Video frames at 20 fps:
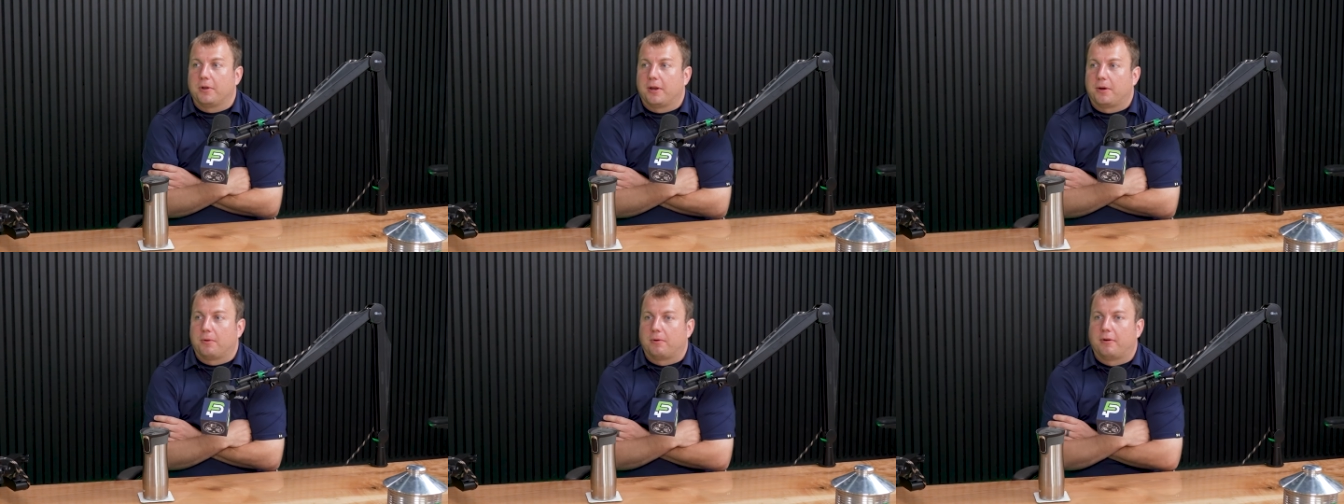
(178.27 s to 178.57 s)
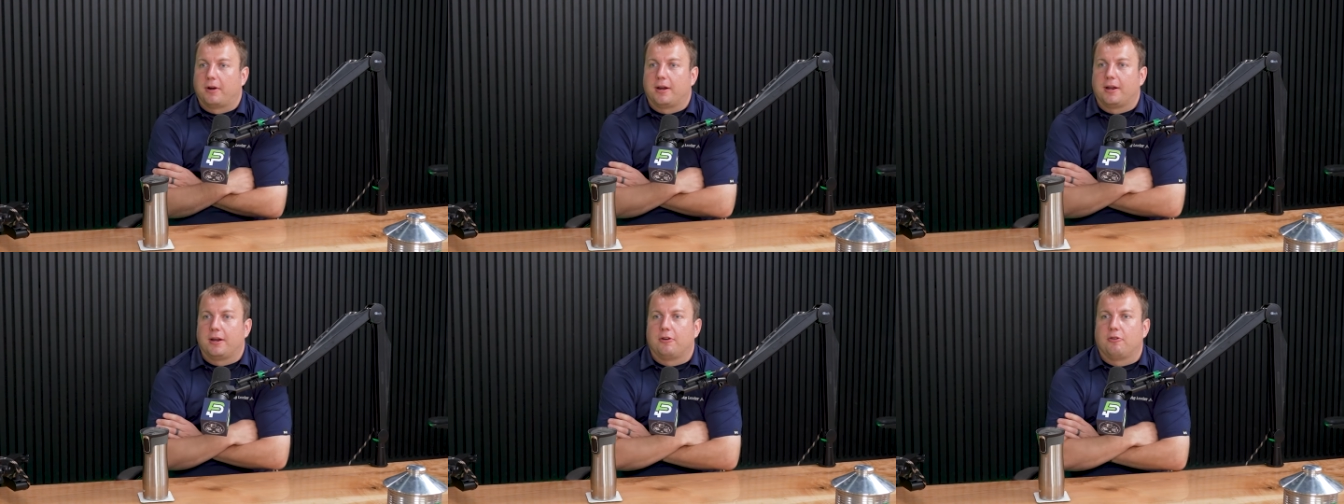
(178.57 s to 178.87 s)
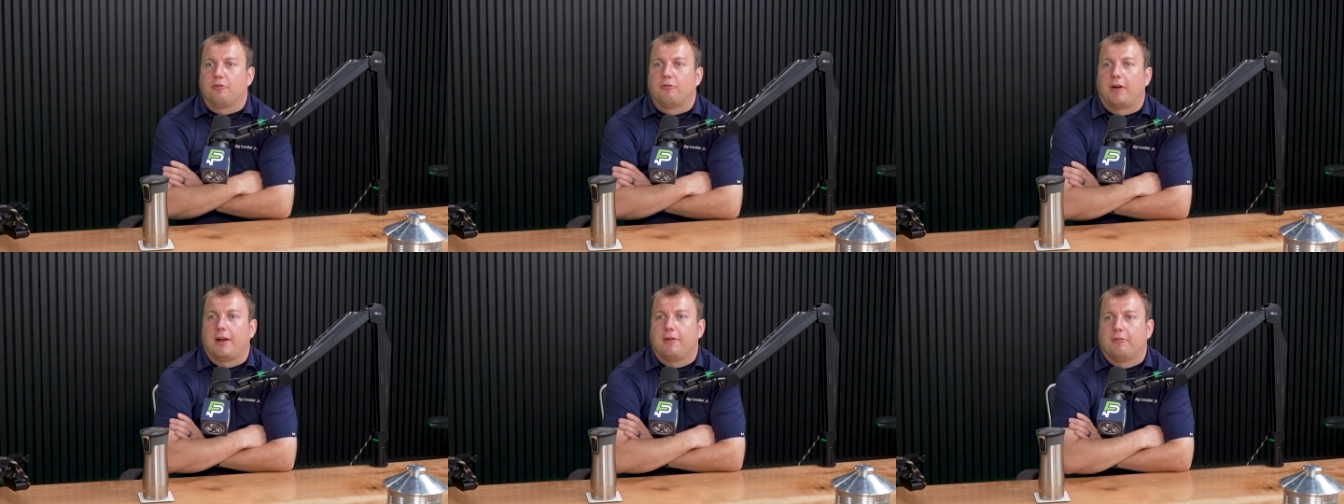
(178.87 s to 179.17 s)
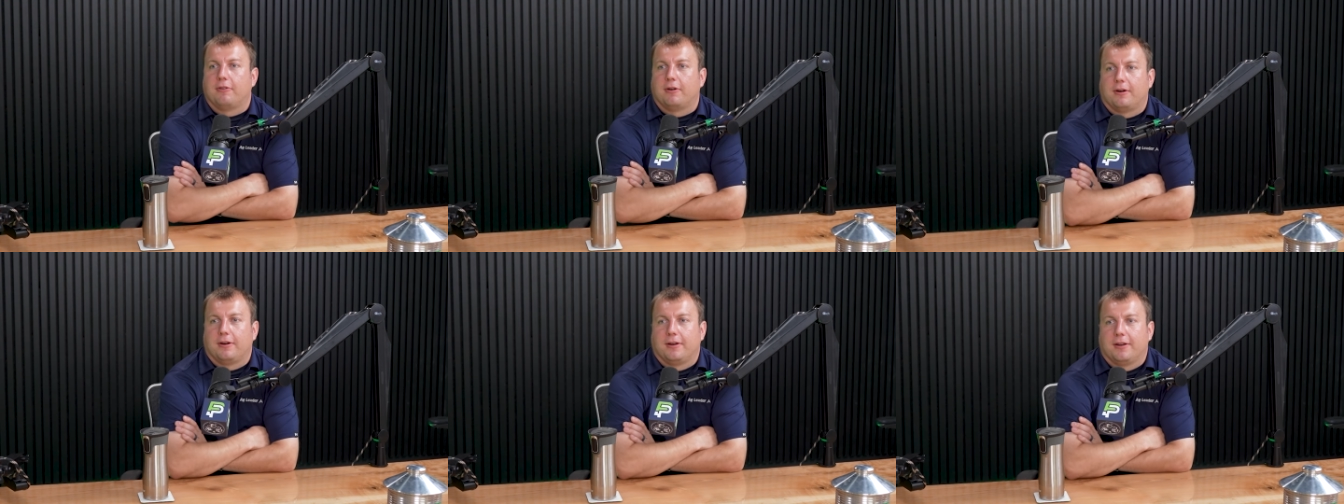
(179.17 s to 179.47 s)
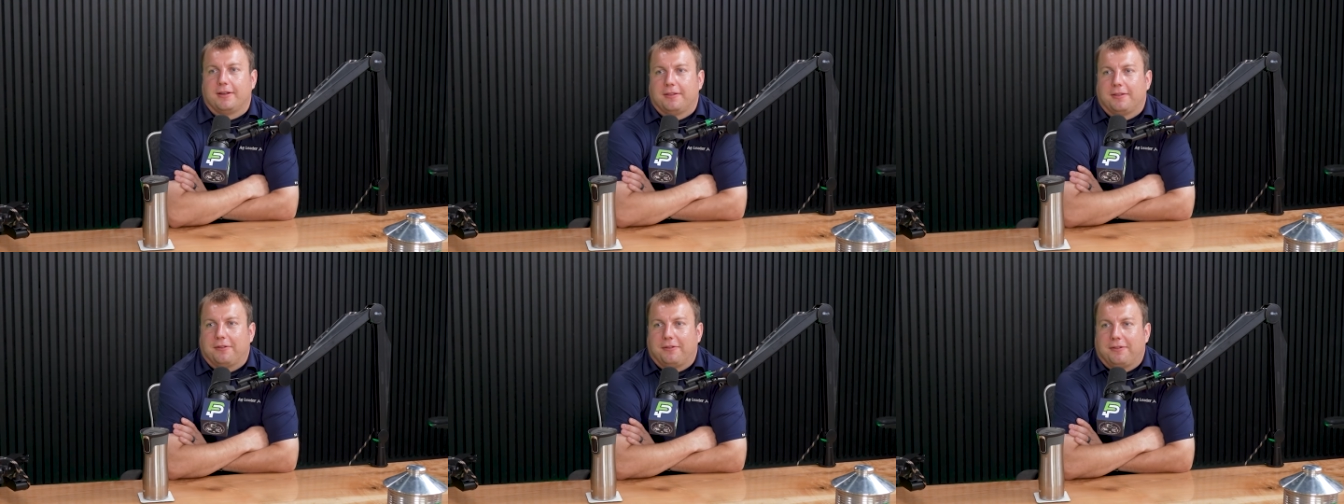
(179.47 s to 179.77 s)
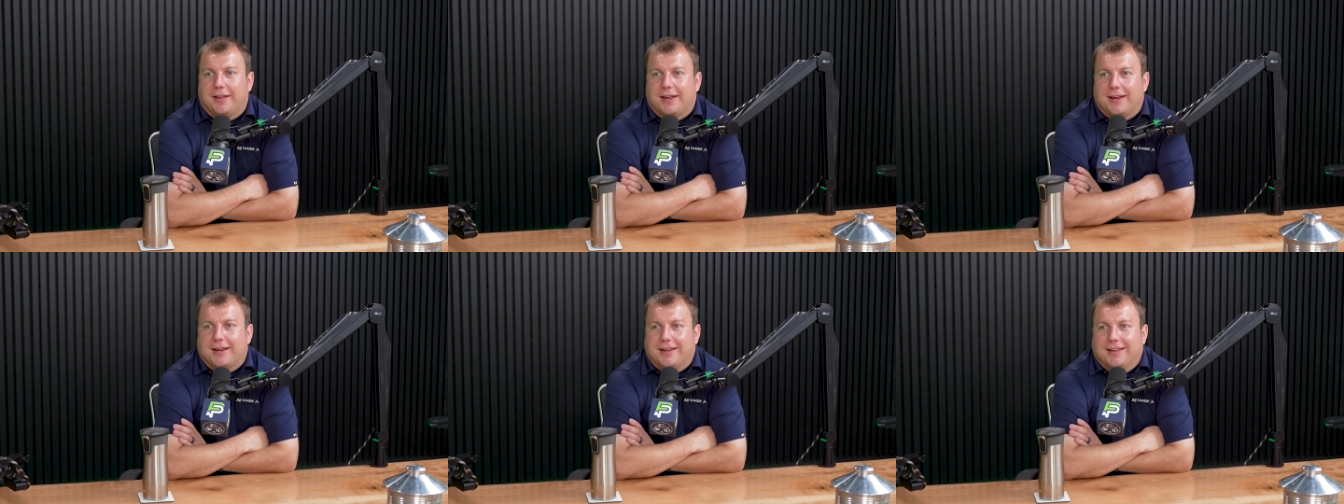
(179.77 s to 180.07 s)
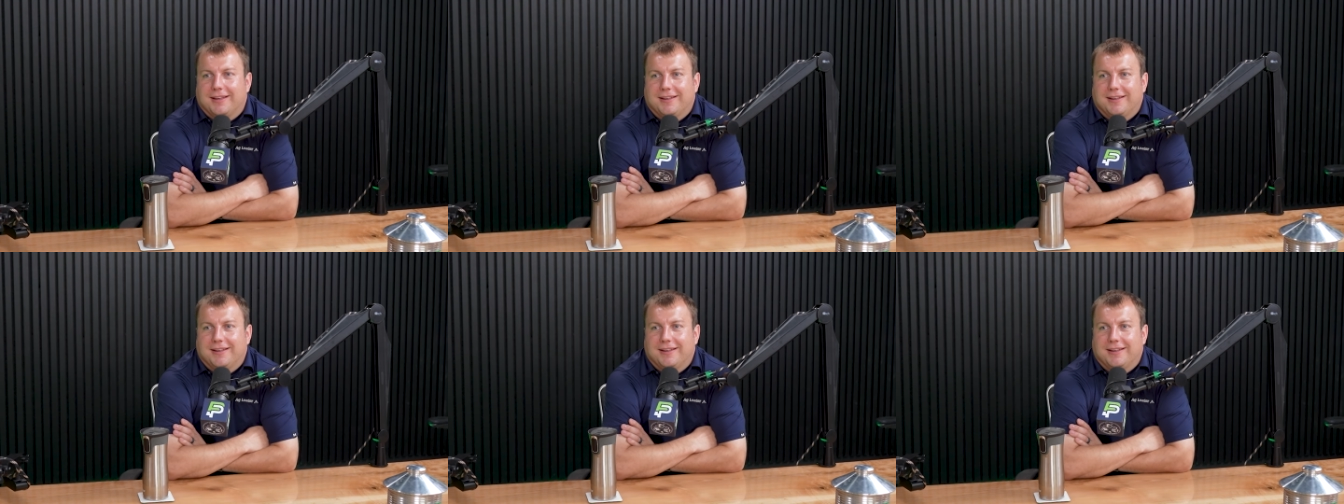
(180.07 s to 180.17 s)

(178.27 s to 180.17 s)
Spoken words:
They were running a dredger in the lake,